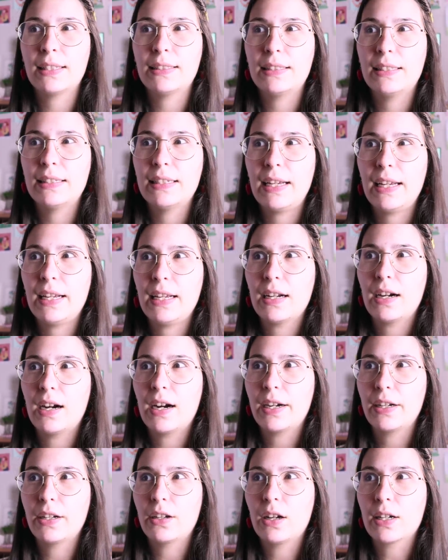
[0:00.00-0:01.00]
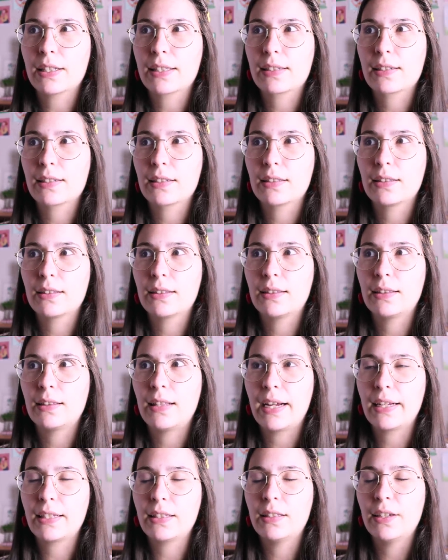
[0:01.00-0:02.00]
they are not,
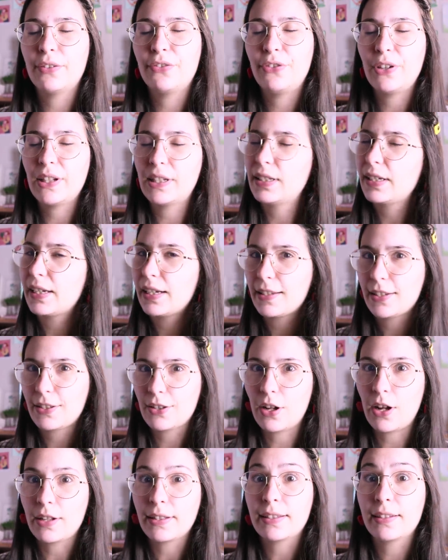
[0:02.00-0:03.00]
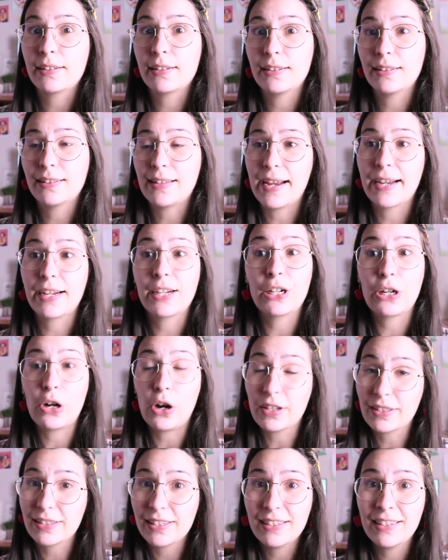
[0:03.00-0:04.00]
like, the feeling is not like
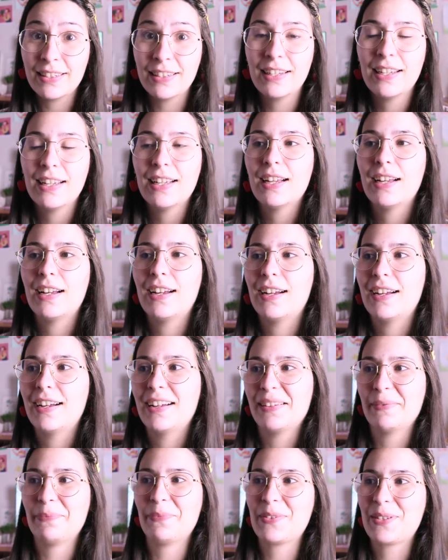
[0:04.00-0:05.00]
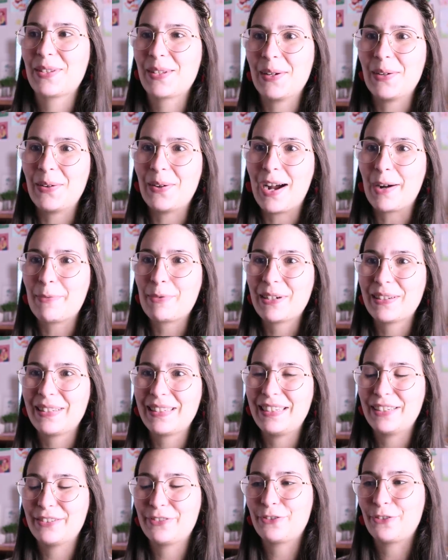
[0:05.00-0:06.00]
cotton, so I'm
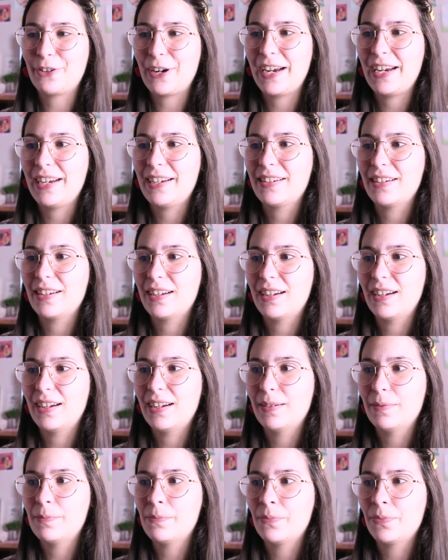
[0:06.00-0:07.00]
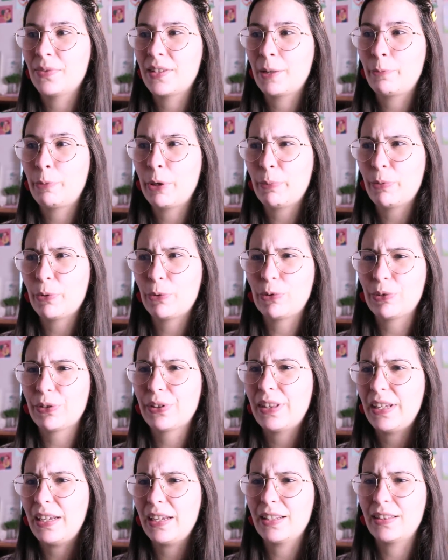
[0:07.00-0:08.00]
really afraid that people will
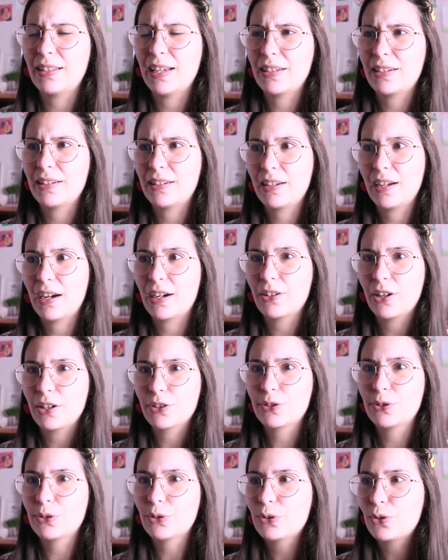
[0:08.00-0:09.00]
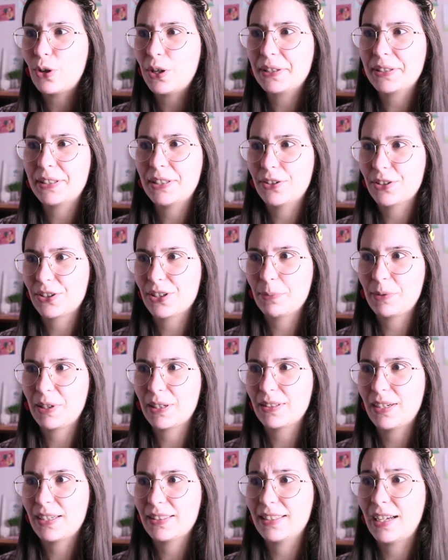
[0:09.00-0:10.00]
think that they are not good quality or
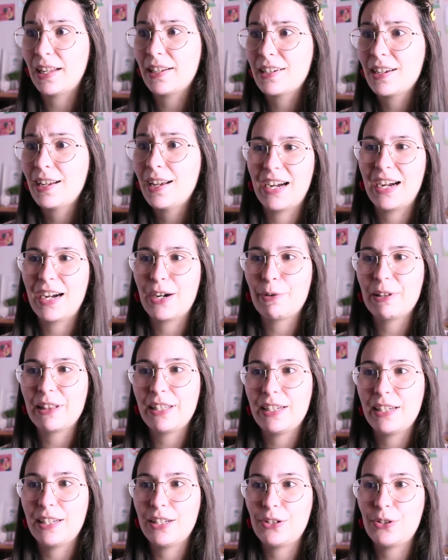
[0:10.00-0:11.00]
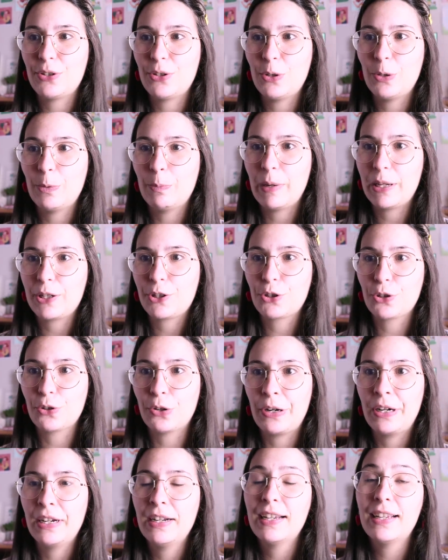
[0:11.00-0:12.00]
something like that. I really need to make
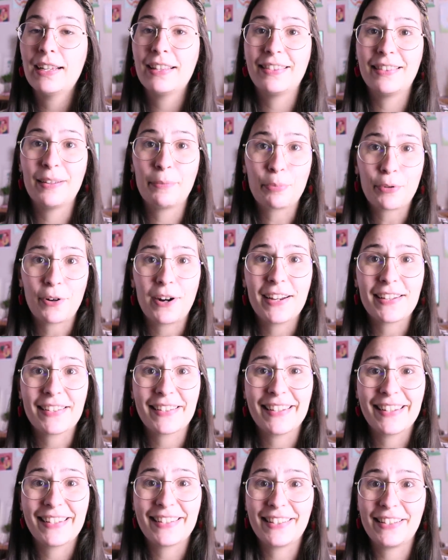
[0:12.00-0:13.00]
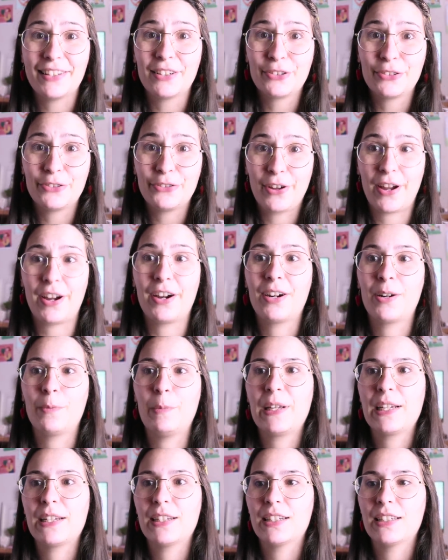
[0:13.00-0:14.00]
sure the price is still fair
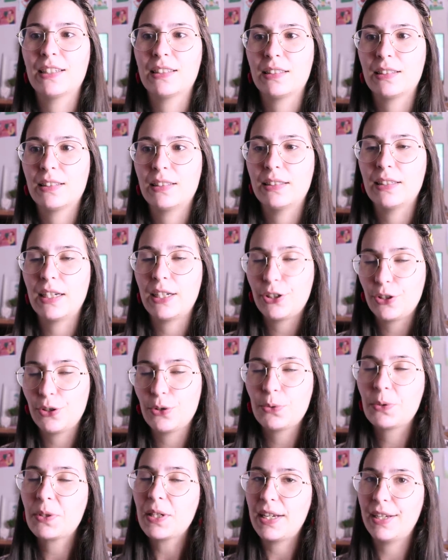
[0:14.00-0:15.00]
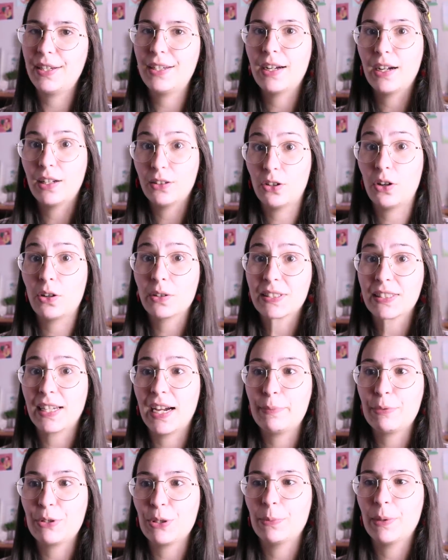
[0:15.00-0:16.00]
because they do take a long
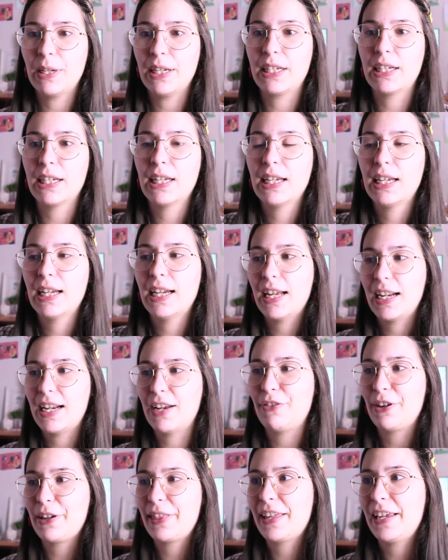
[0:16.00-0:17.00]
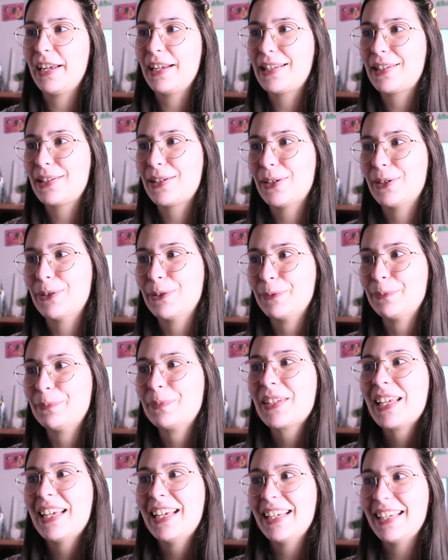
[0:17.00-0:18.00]
time to make and everything. So
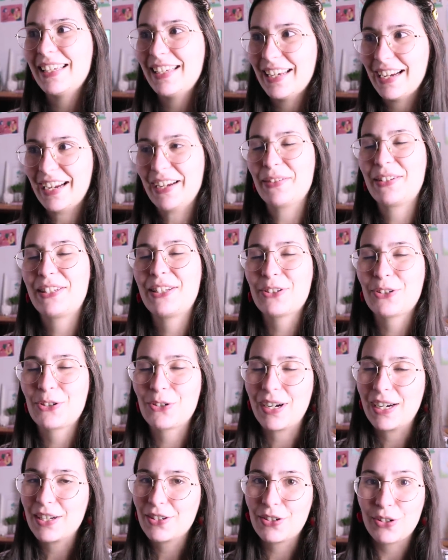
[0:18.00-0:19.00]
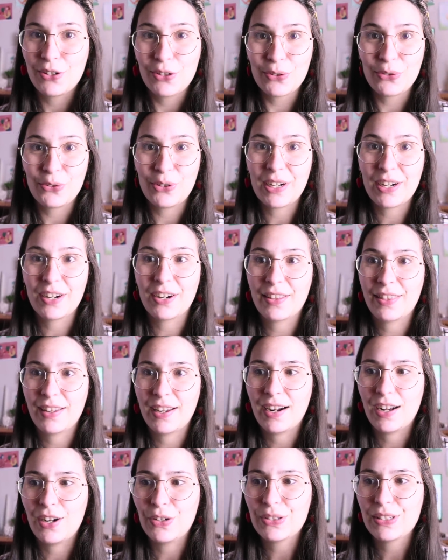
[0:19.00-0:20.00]
yeah, I'm still trying to figure
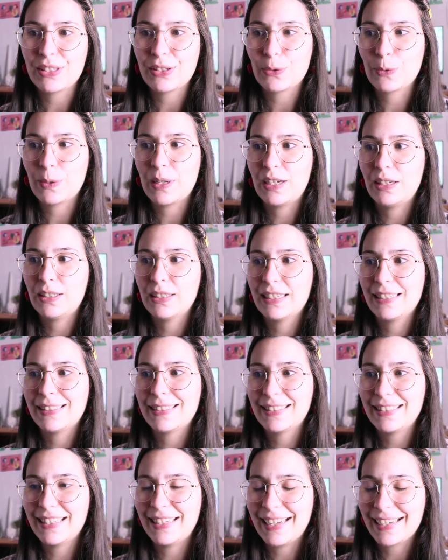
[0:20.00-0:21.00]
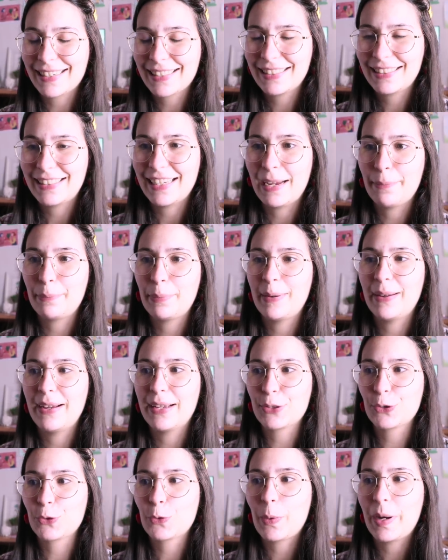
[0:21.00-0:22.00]
that out as well. It's the next step
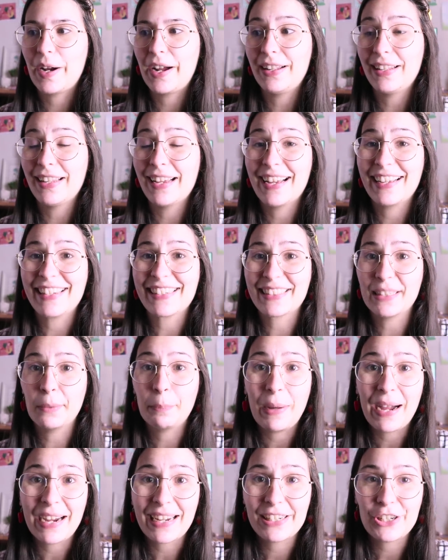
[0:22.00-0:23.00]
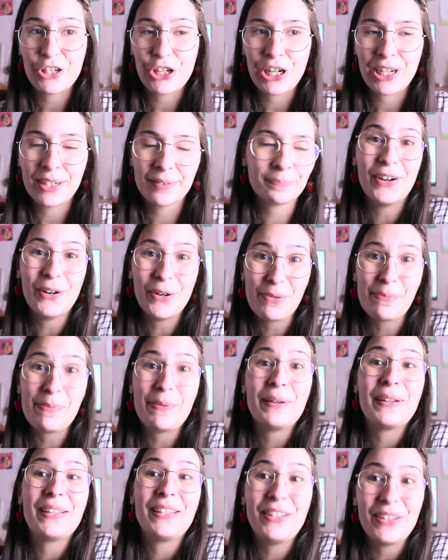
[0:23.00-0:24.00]
as well as the packaging. I hope
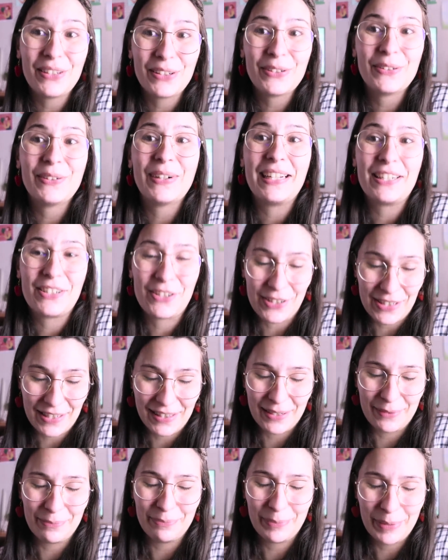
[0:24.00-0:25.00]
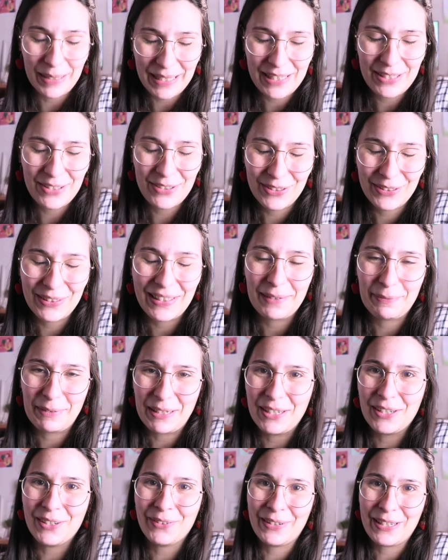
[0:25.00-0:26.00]
you enjoy them. Please do let
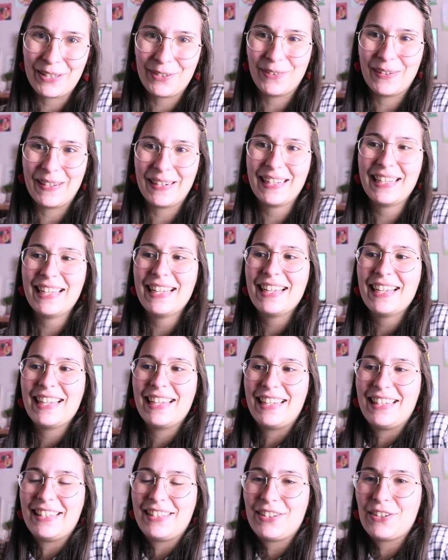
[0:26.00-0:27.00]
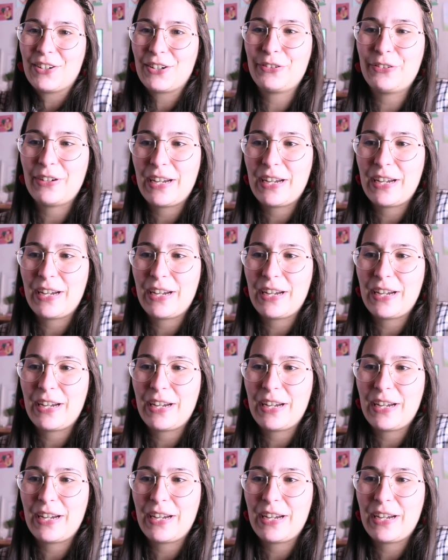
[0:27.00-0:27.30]
me know which one is your